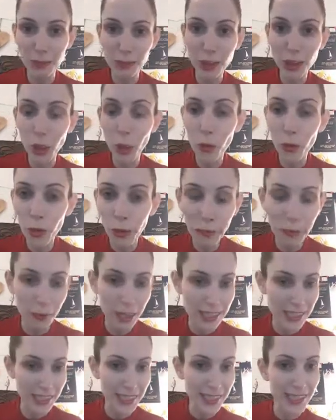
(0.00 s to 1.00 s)
show your
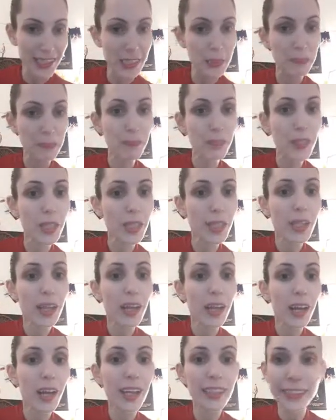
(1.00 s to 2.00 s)
presence.
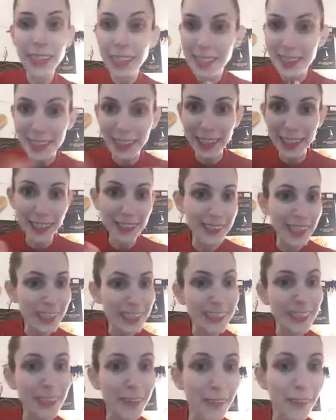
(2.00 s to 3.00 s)
And that's
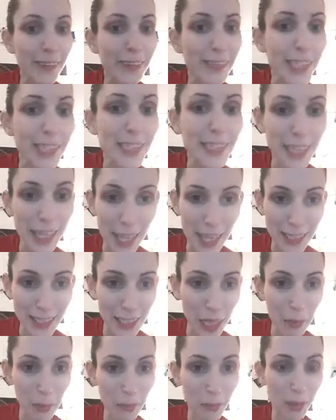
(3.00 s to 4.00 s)
the last
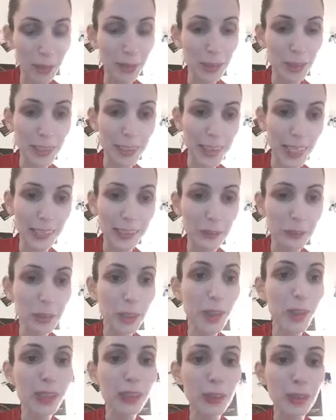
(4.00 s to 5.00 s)
time I'm going to say it. We're
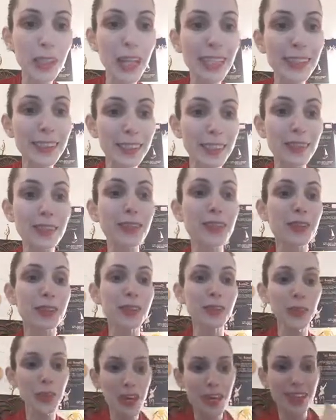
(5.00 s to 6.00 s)
going to get
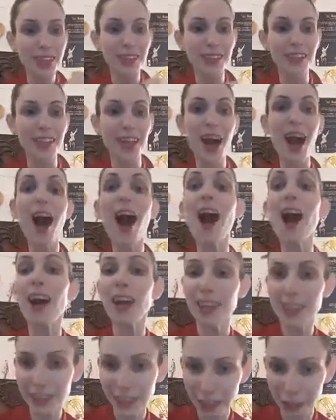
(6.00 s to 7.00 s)
into the
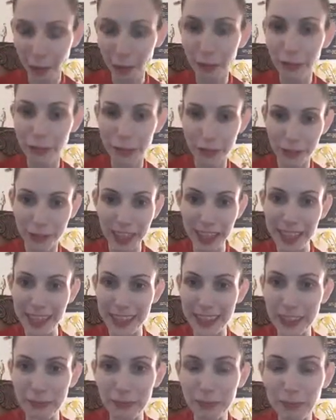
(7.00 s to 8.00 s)
heart of
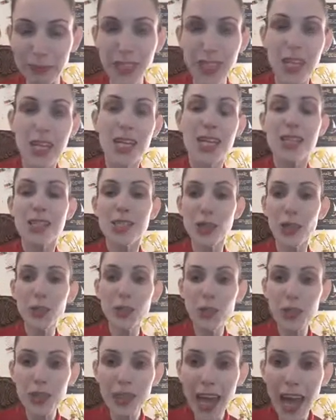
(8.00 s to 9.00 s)
today. So
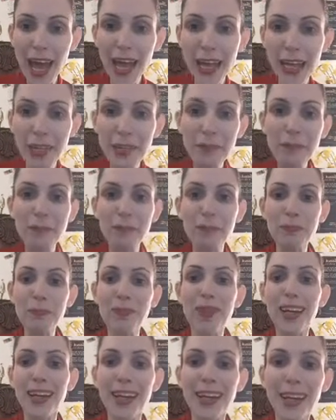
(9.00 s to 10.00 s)
today,
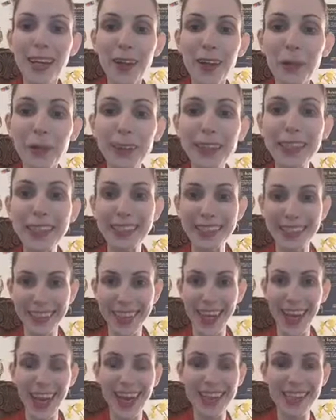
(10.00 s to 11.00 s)
hello
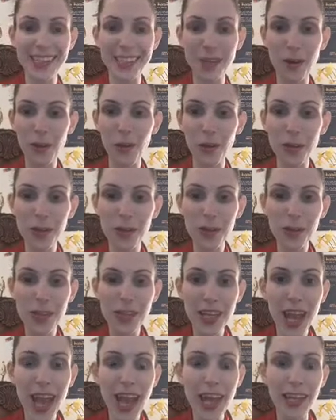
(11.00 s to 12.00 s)
Benita. So
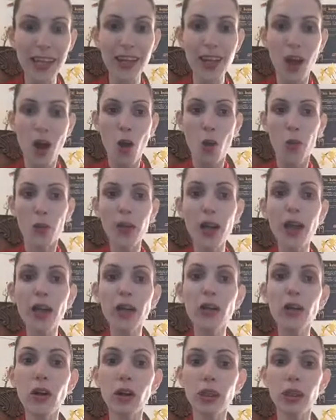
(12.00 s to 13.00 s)
today we
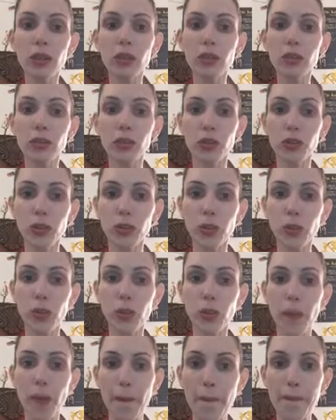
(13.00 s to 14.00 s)
are going
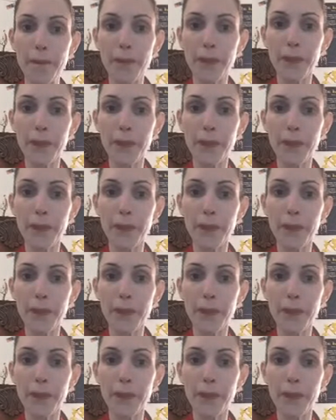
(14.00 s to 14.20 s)
to